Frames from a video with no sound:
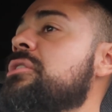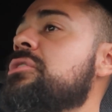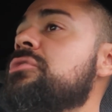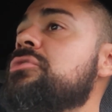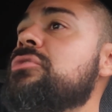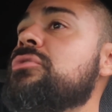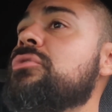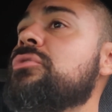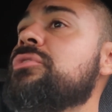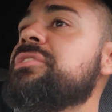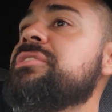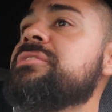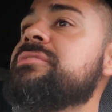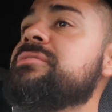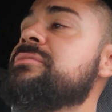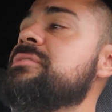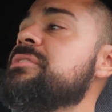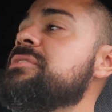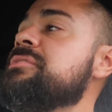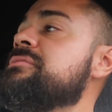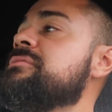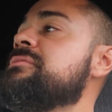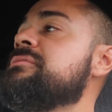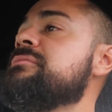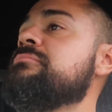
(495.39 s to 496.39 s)

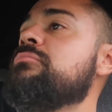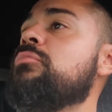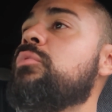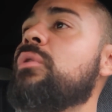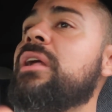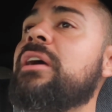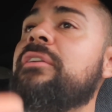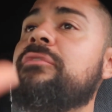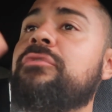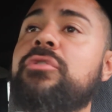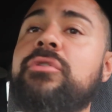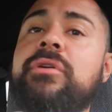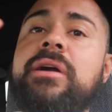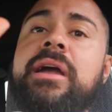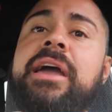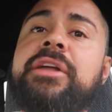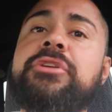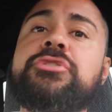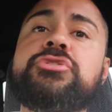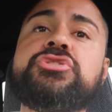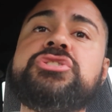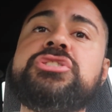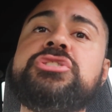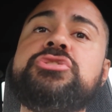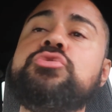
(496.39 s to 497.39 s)
these whatever
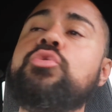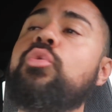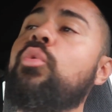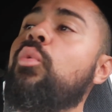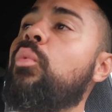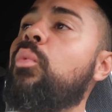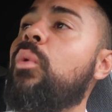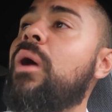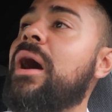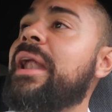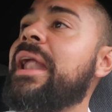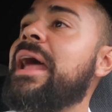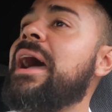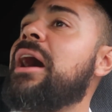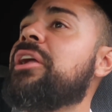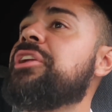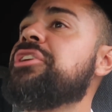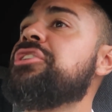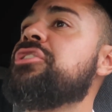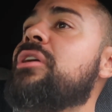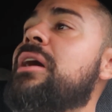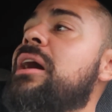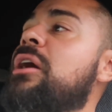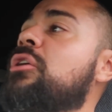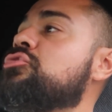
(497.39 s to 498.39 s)
energy you want out of
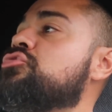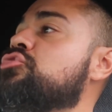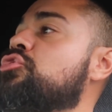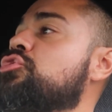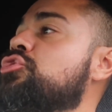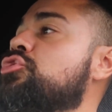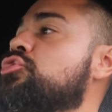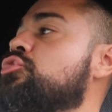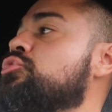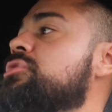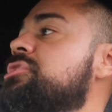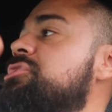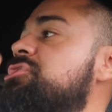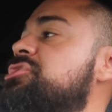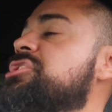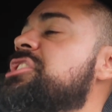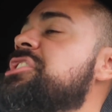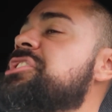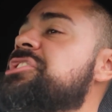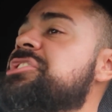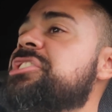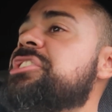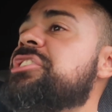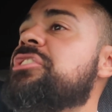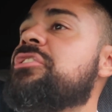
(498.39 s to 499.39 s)
your house, all you're doing is
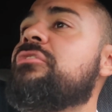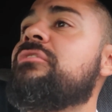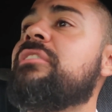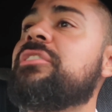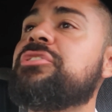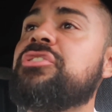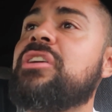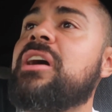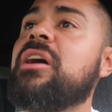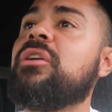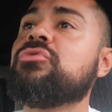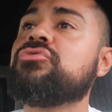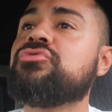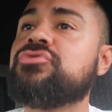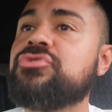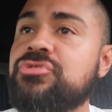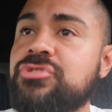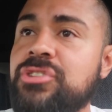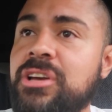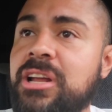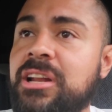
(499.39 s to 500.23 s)
chasing it around your house. You